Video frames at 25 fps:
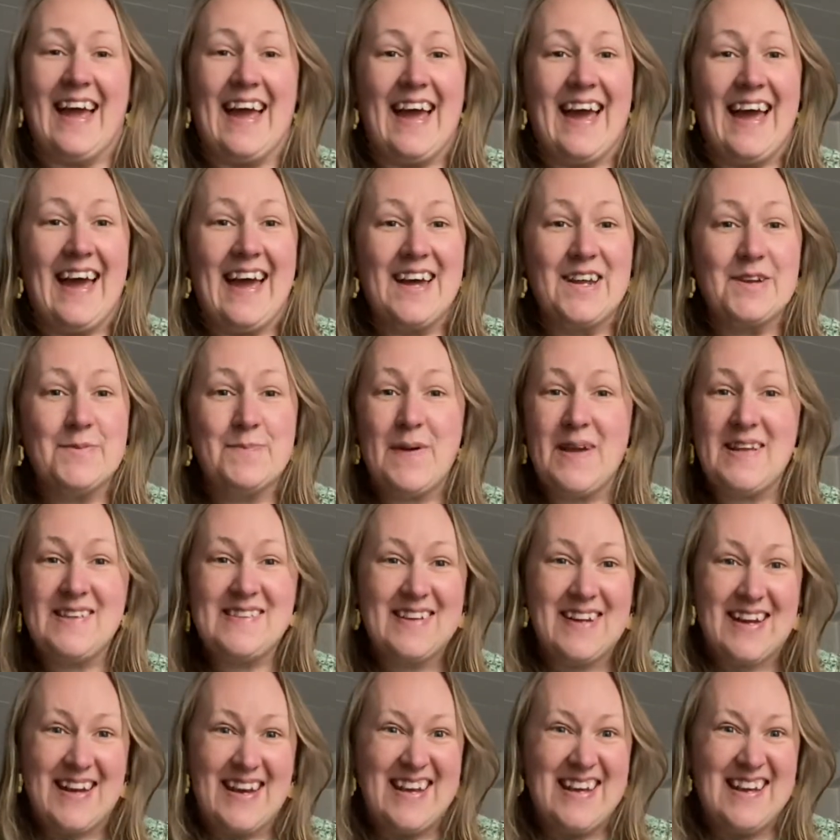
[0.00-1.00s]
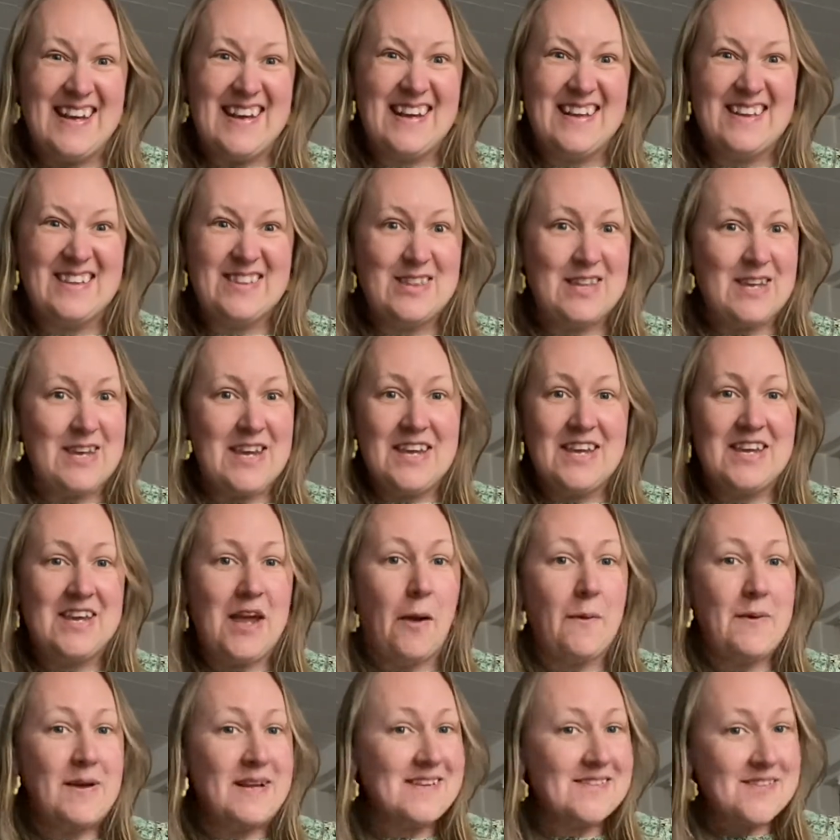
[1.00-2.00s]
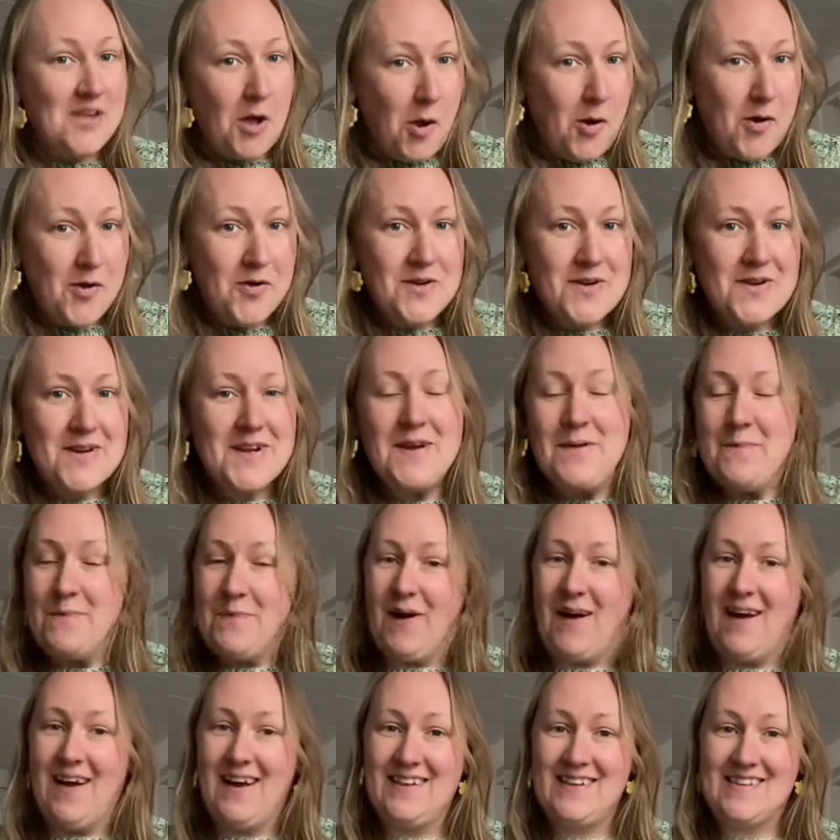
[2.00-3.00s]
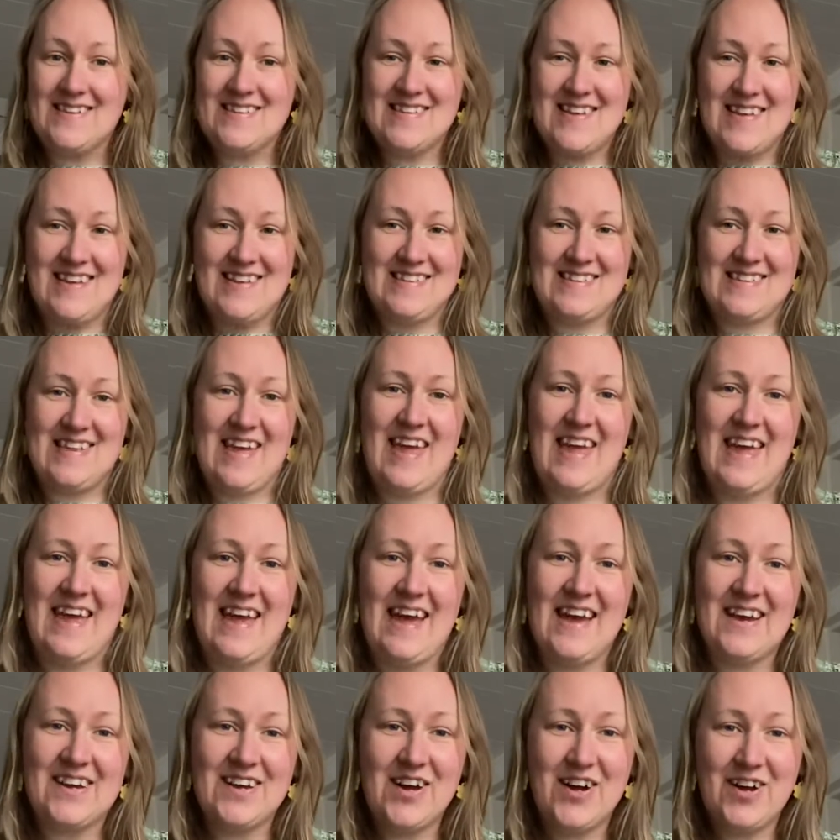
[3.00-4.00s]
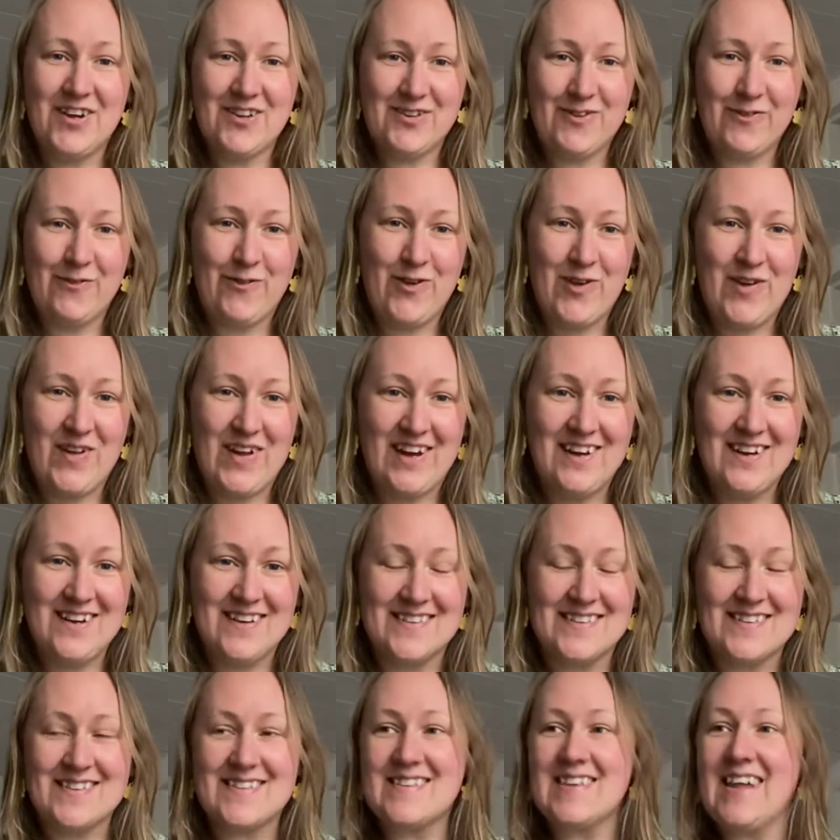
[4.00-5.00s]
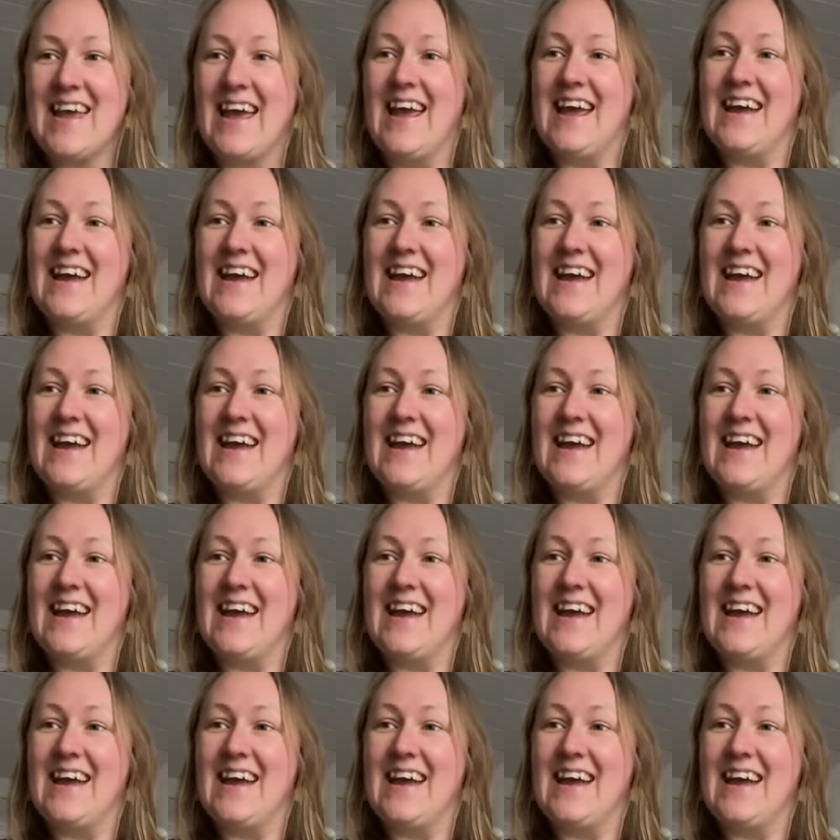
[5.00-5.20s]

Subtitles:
and basically the goings on behind the scenes here at Castle View Yarns.